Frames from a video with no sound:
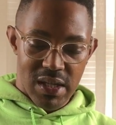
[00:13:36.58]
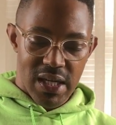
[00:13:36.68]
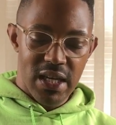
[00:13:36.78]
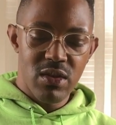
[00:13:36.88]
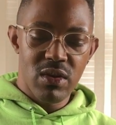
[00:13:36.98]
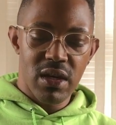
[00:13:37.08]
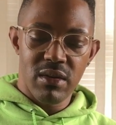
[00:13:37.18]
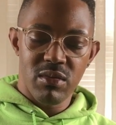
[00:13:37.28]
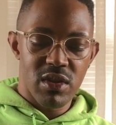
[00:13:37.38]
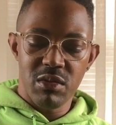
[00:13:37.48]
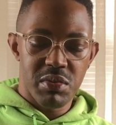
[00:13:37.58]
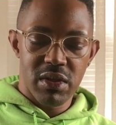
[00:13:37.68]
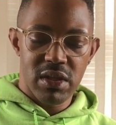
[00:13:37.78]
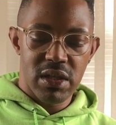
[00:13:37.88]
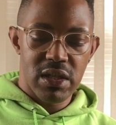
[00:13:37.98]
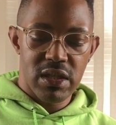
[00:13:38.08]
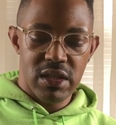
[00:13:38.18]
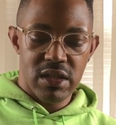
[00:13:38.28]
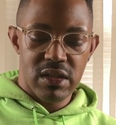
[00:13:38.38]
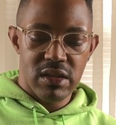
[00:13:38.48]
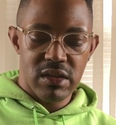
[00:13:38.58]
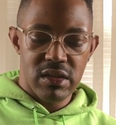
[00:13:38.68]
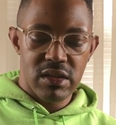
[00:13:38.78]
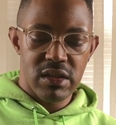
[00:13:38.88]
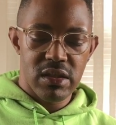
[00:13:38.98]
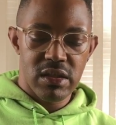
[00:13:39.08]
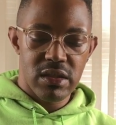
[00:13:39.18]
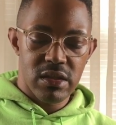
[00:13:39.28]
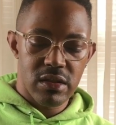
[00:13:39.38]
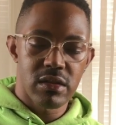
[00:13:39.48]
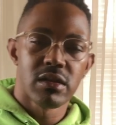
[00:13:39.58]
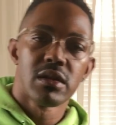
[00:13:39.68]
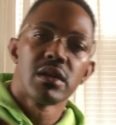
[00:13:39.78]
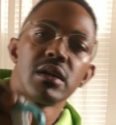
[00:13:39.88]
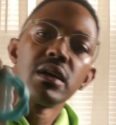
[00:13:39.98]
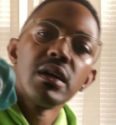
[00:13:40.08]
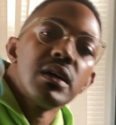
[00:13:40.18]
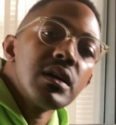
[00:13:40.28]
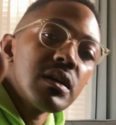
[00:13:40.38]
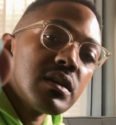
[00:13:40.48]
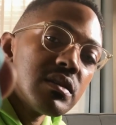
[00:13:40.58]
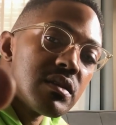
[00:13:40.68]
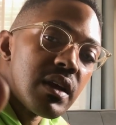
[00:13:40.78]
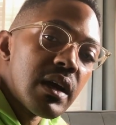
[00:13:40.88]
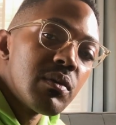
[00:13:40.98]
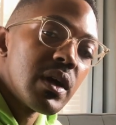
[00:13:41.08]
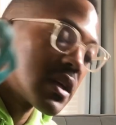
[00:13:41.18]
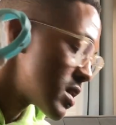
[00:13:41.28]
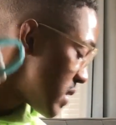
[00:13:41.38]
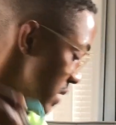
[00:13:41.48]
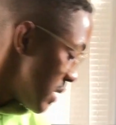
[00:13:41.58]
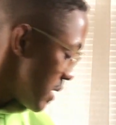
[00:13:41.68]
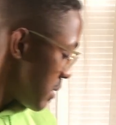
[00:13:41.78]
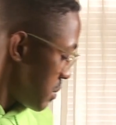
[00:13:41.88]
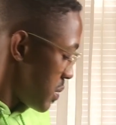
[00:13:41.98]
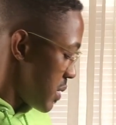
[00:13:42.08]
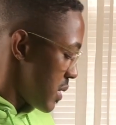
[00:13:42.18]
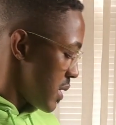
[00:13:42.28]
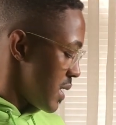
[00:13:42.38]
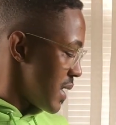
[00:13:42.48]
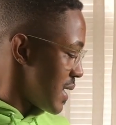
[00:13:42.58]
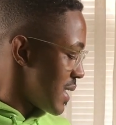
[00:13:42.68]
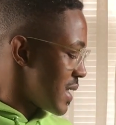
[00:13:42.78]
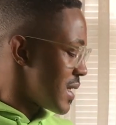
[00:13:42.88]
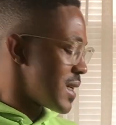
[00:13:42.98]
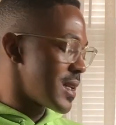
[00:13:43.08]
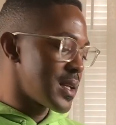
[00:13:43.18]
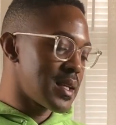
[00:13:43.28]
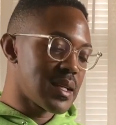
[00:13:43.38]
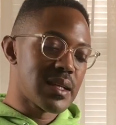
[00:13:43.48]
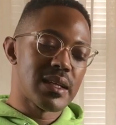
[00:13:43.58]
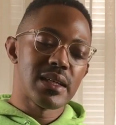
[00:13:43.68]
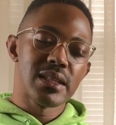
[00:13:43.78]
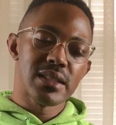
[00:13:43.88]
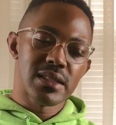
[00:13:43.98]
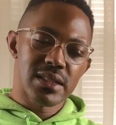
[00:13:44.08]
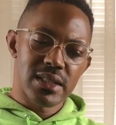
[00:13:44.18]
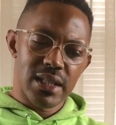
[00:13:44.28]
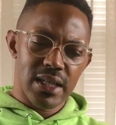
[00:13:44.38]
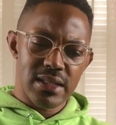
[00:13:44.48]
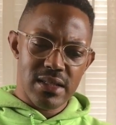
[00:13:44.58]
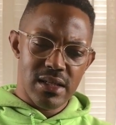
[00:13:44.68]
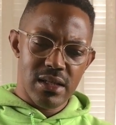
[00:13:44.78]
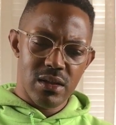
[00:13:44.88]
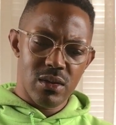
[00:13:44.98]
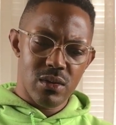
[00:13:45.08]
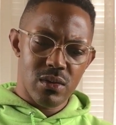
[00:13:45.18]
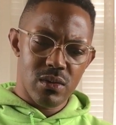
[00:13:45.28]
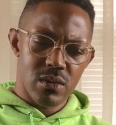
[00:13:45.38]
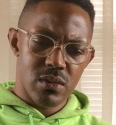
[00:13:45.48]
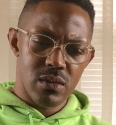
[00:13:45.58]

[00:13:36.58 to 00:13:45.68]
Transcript: And you can't really put anything in it. It's not actually deep. And then she has a little,